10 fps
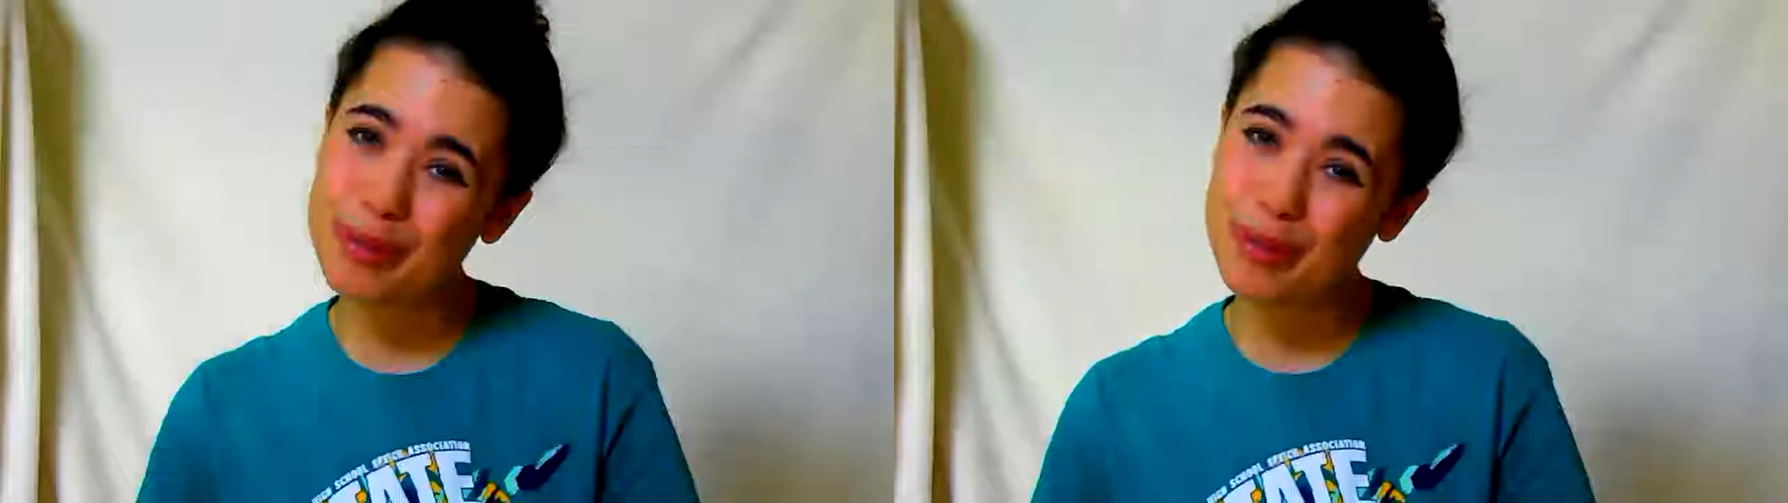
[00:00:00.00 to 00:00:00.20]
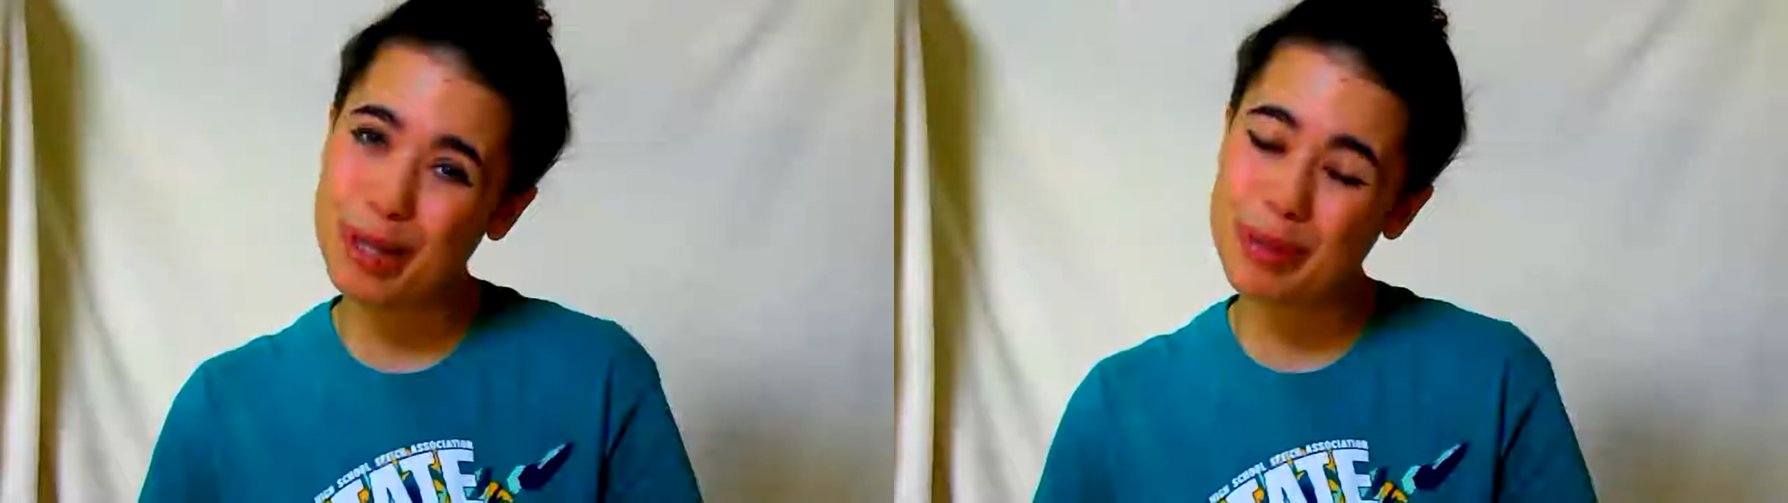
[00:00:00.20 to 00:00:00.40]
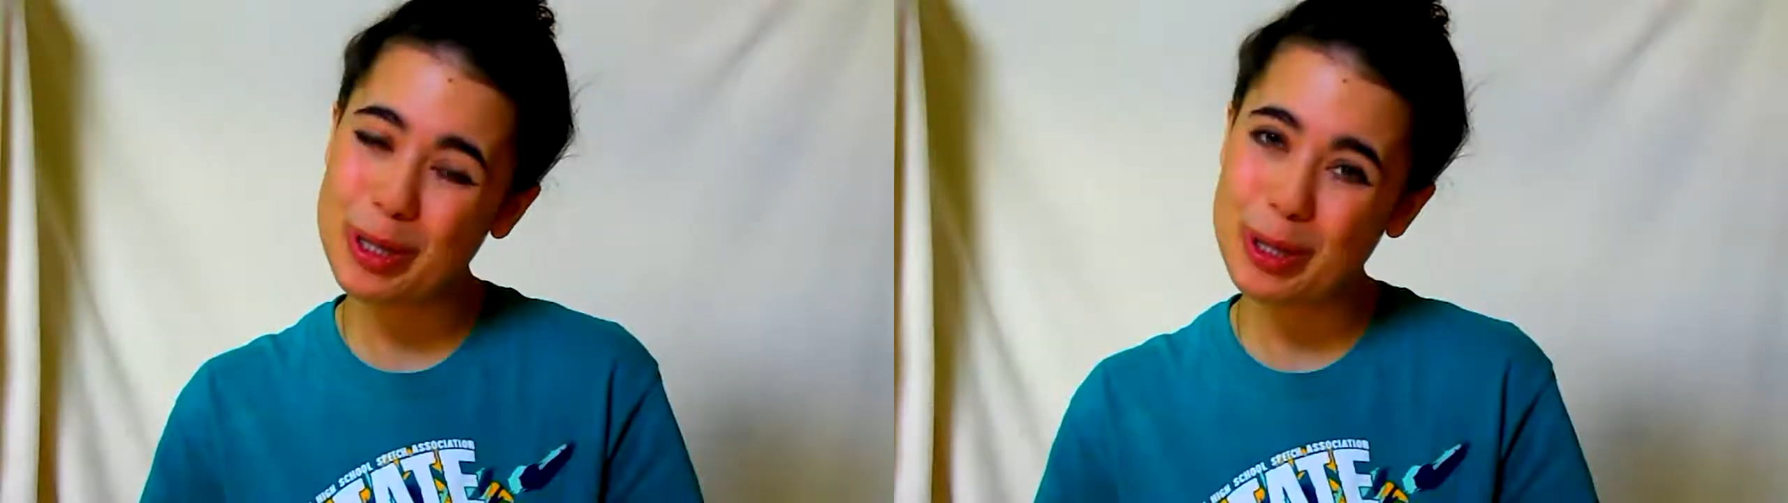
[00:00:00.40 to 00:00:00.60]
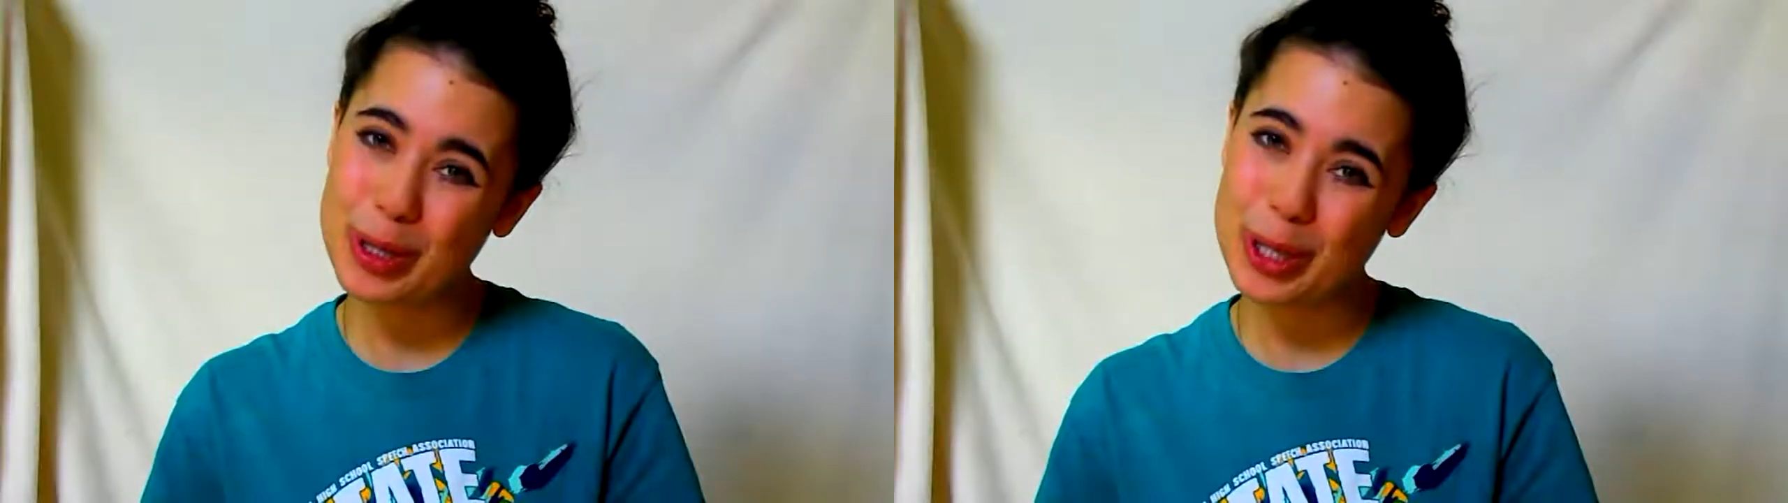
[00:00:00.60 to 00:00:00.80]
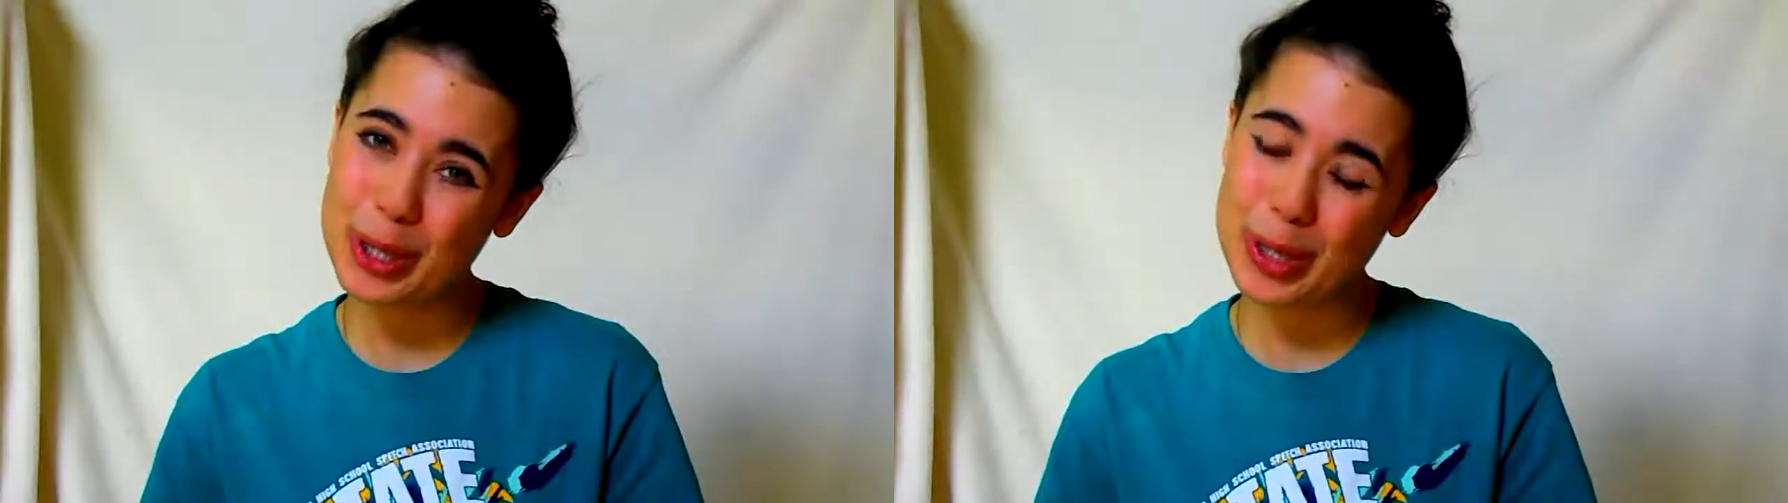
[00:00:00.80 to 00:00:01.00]
Sometimes
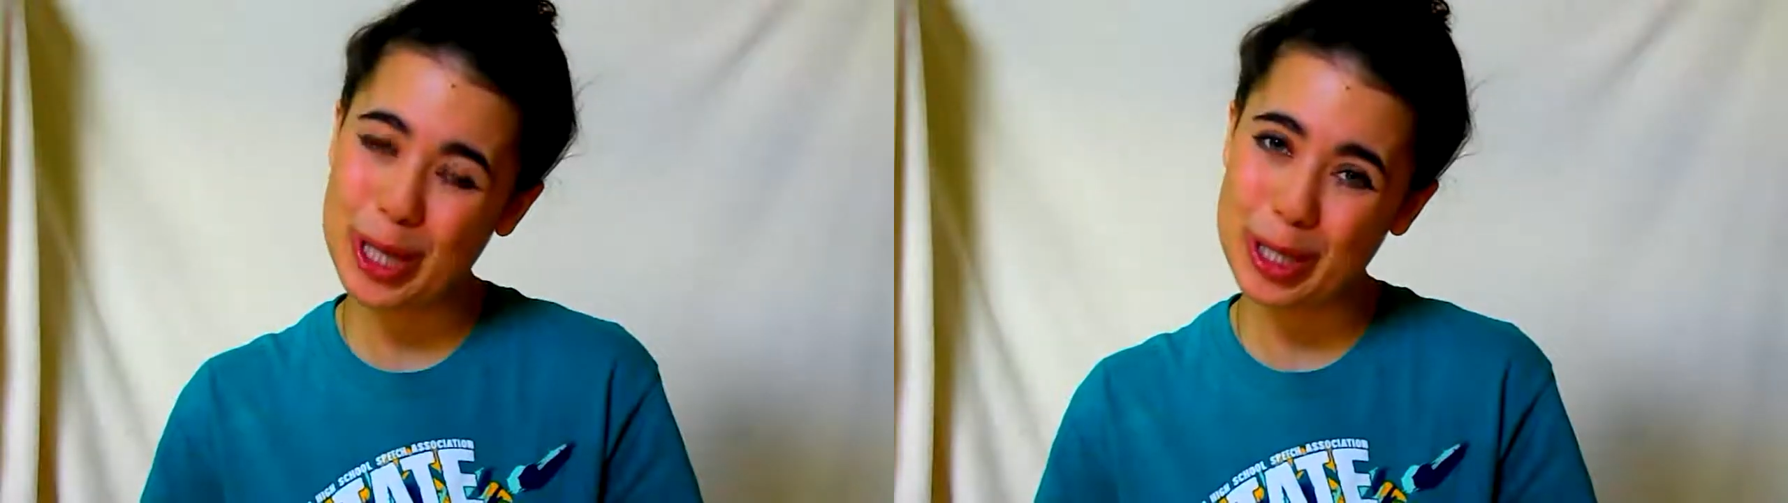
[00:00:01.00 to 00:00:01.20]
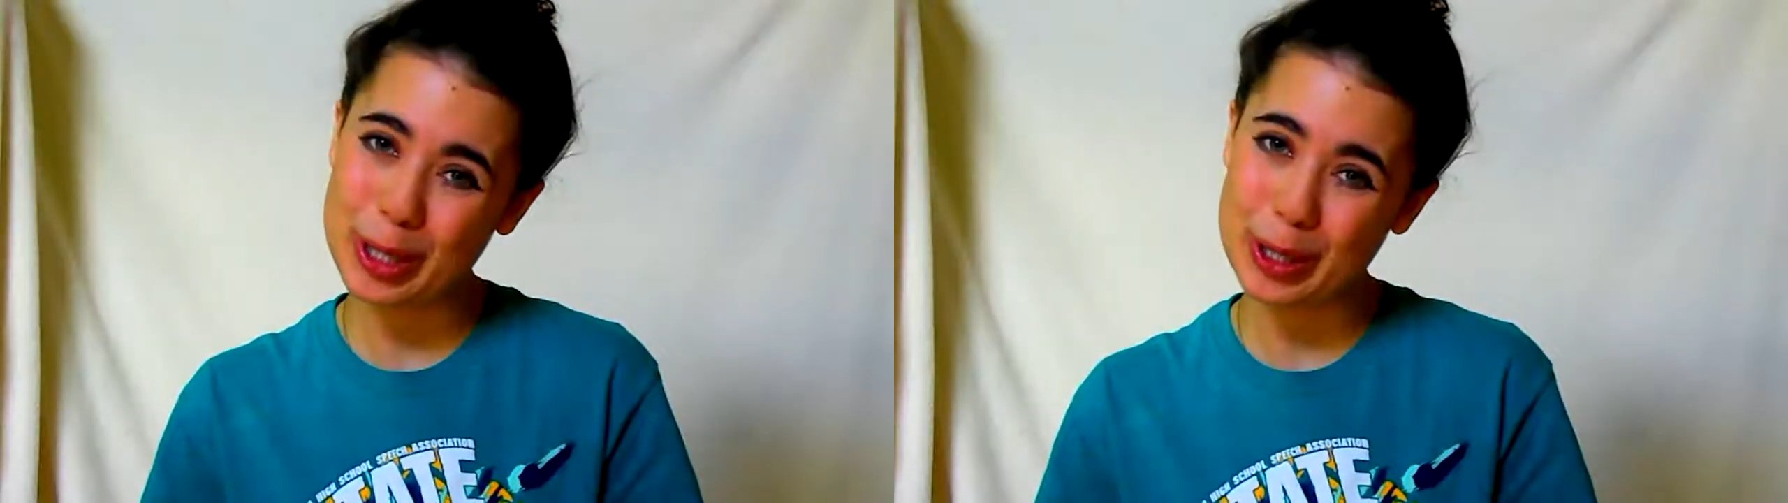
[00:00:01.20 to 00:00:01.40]
tilting your head to